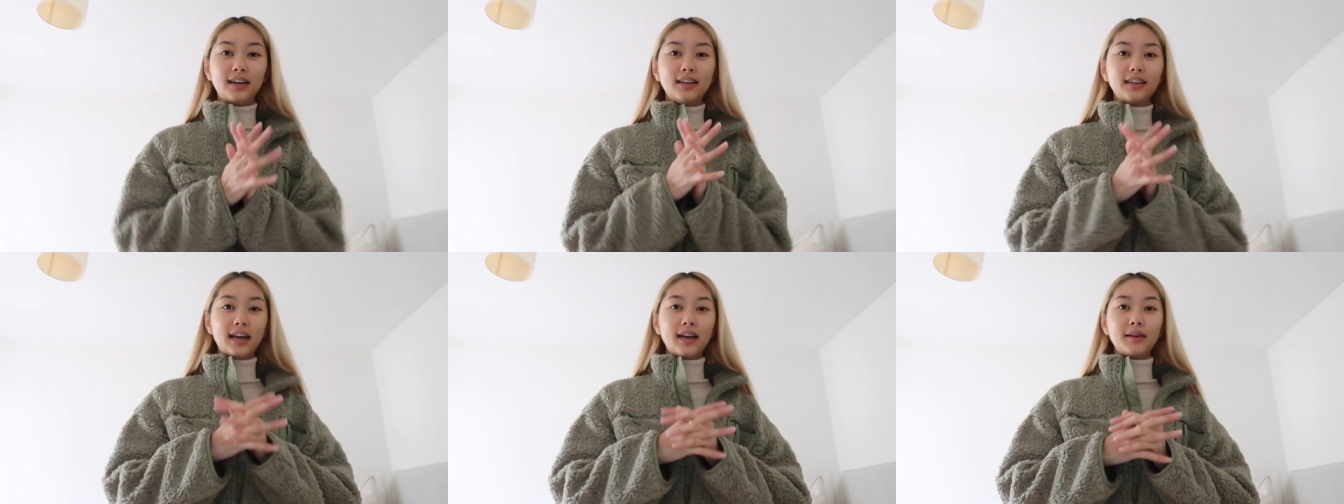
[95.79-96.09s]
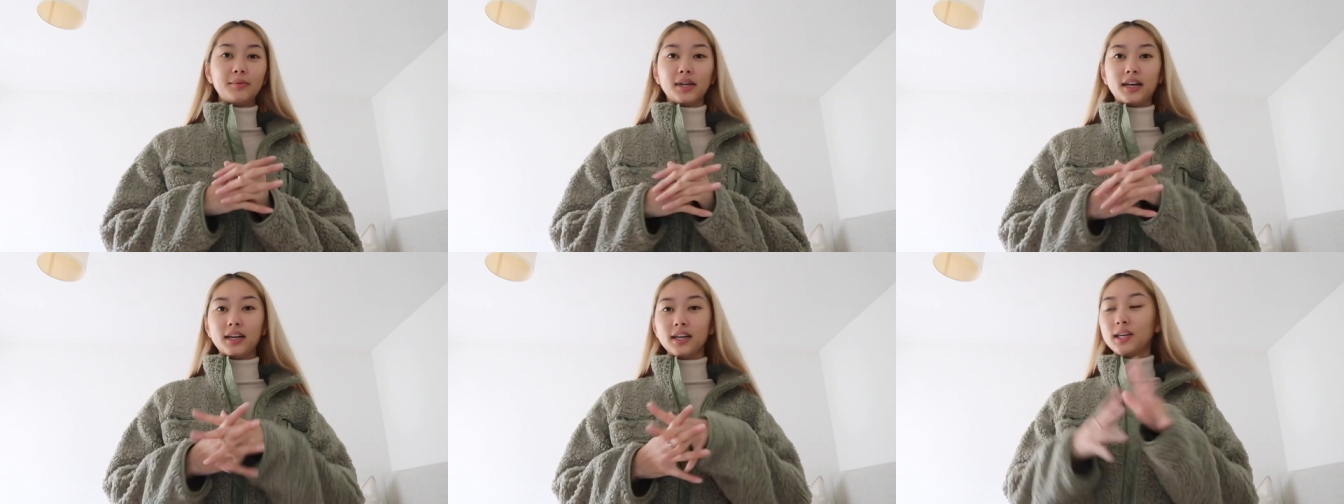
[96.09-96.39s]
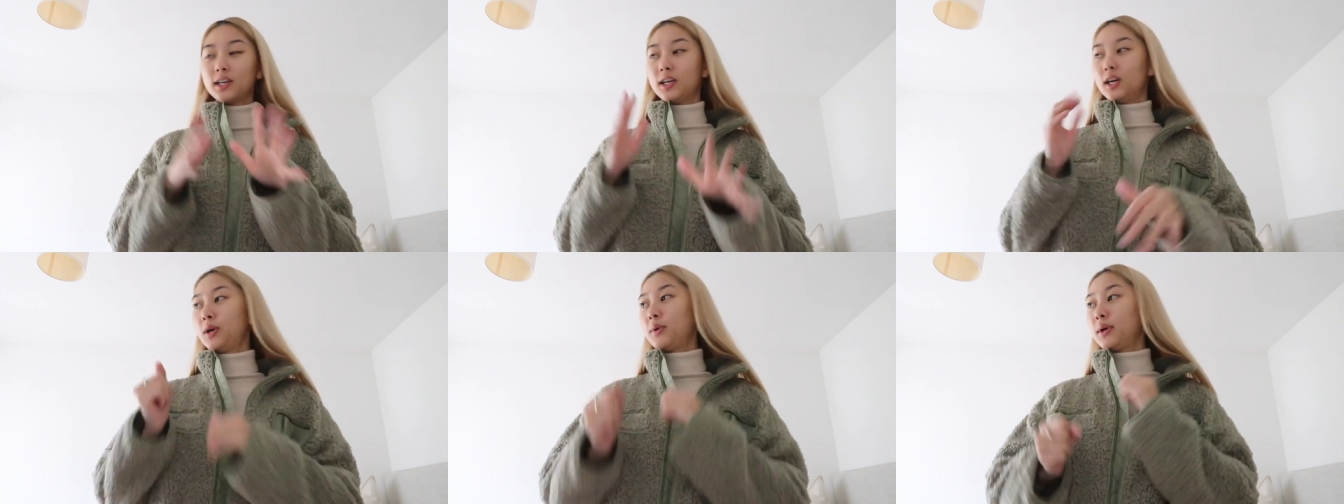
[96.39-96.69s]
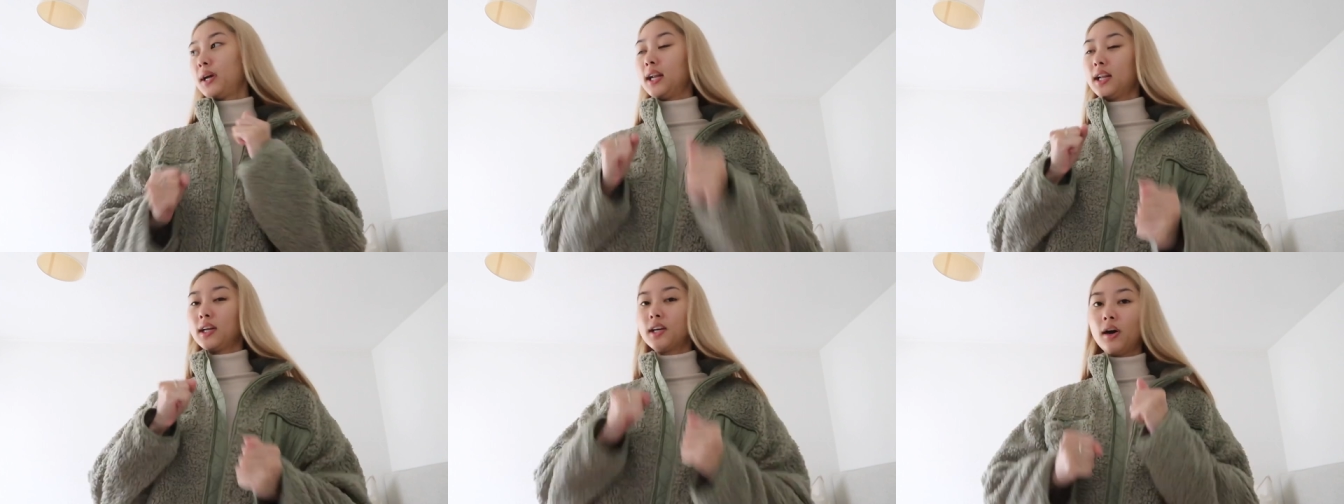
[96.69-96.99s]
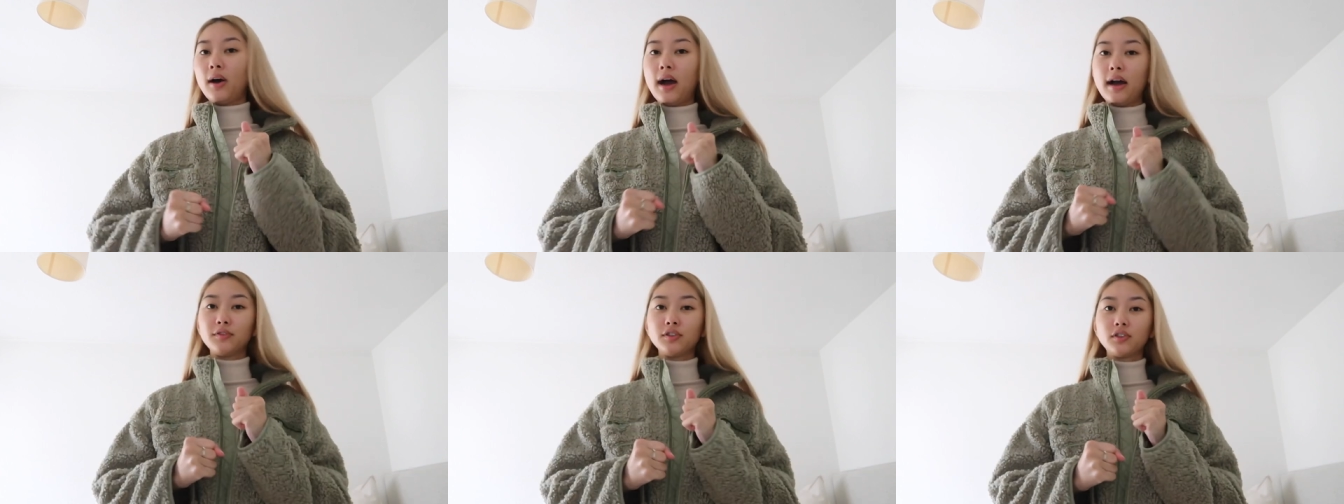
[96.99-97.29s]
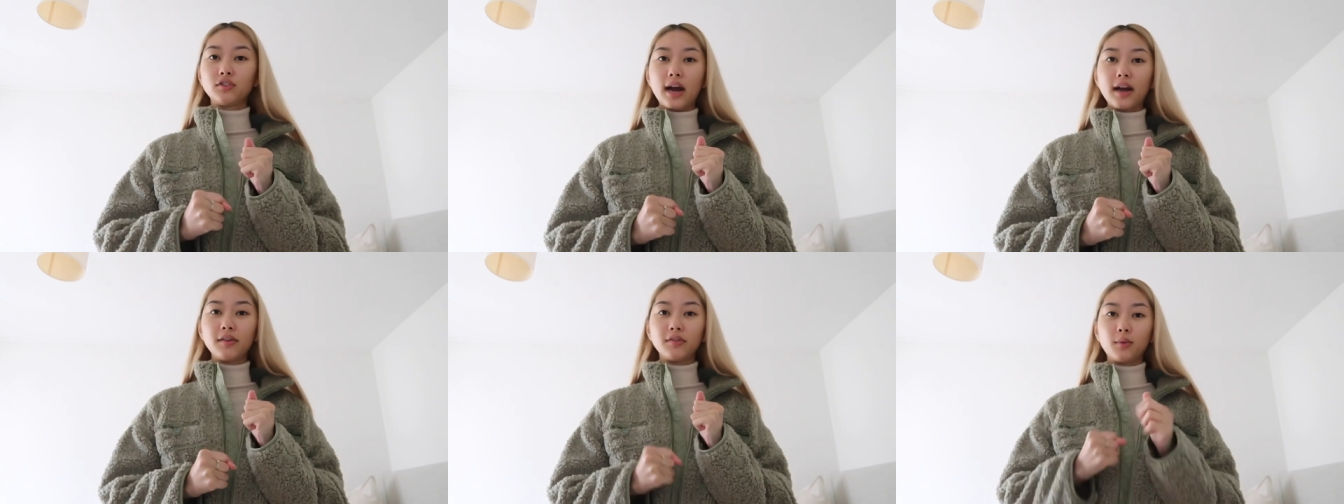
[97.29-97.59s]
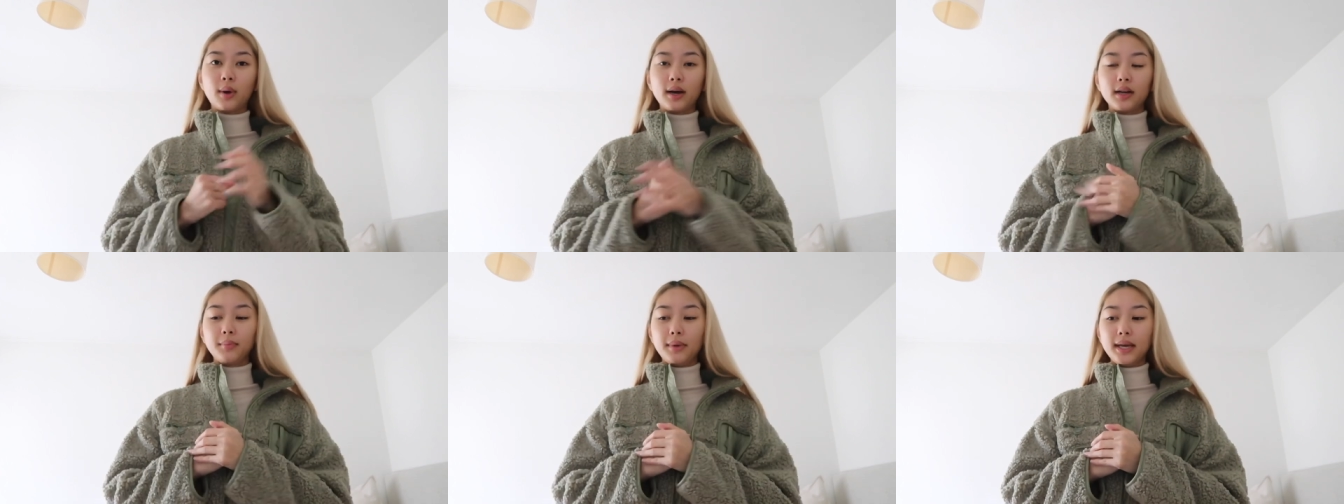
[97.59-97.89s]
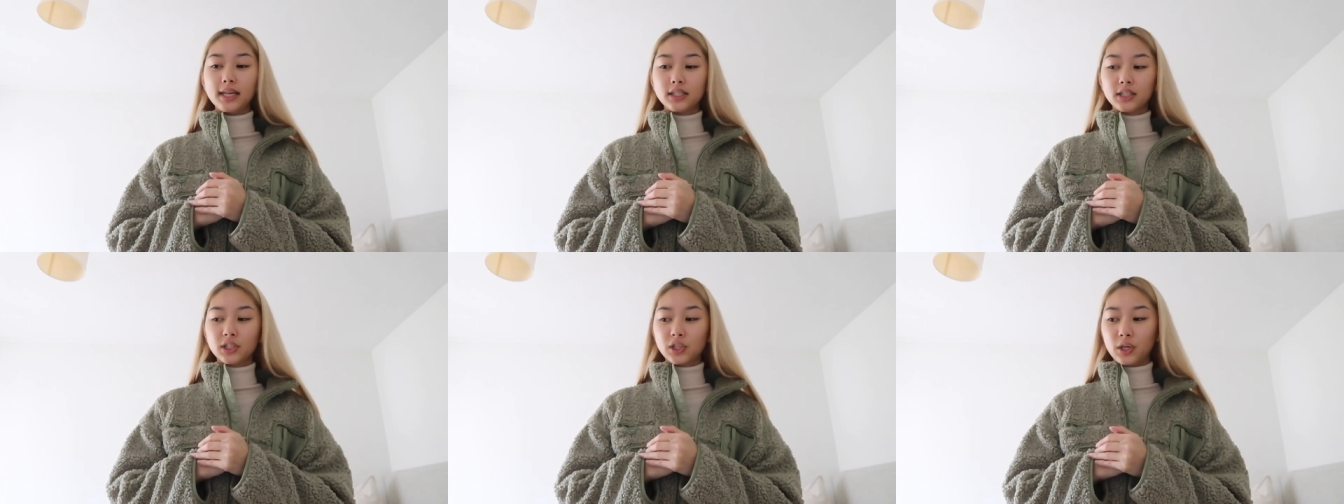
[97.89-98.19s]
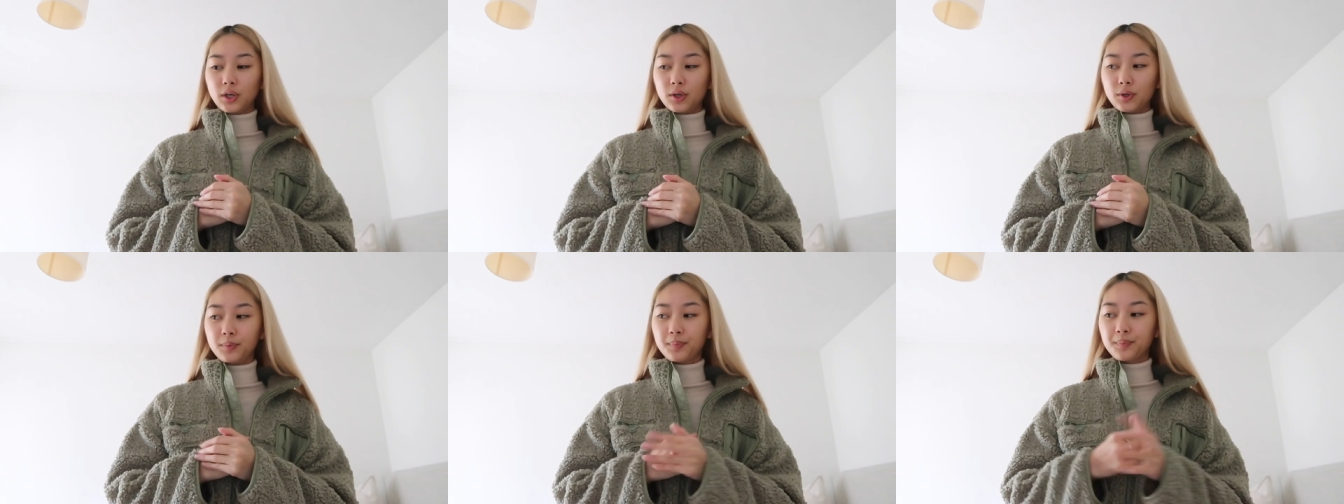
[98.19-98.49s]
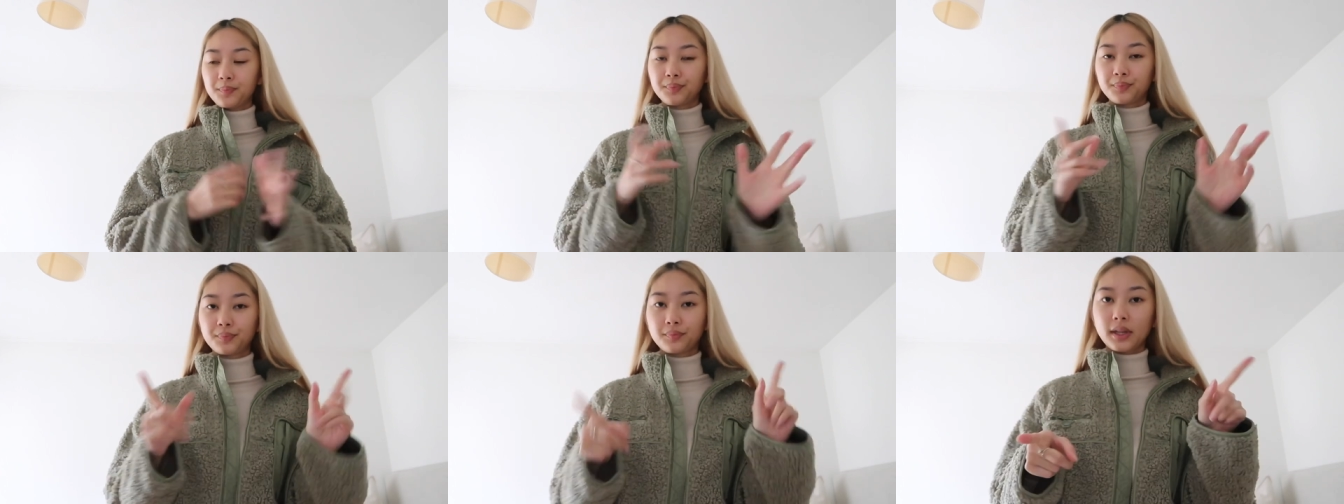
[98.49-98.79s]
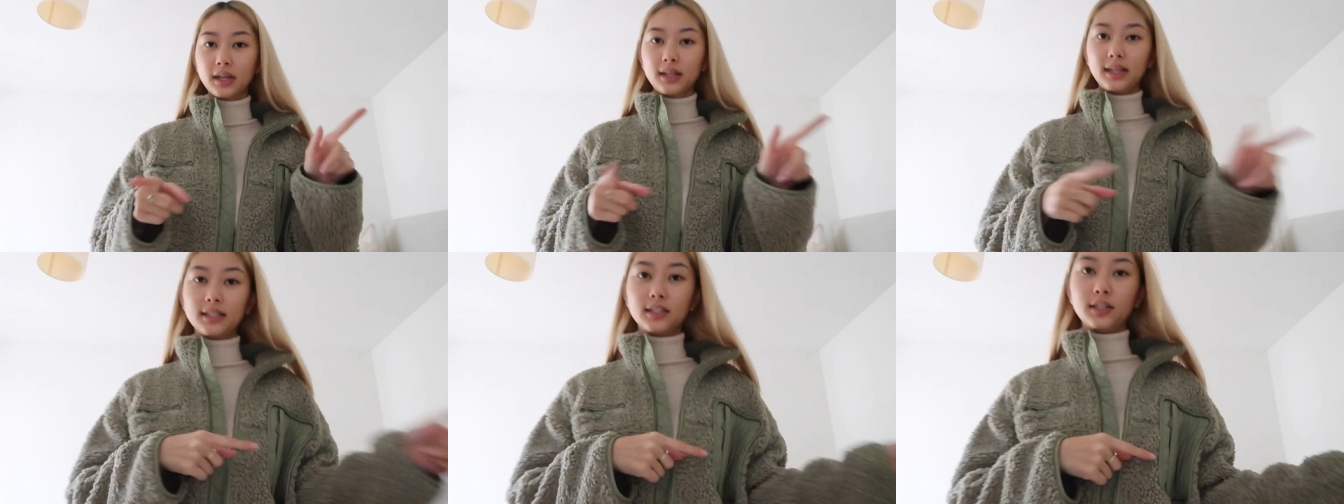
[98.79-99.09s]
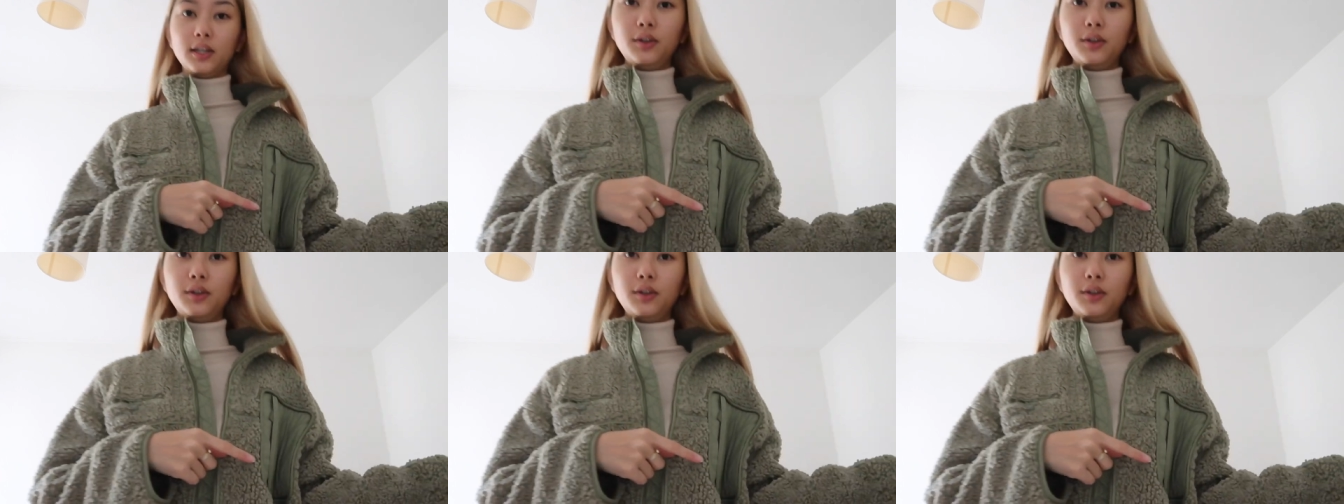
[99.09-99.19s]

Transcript: Okay, we're gonna go, we're gonna go, I have to drive quite a bit so Let's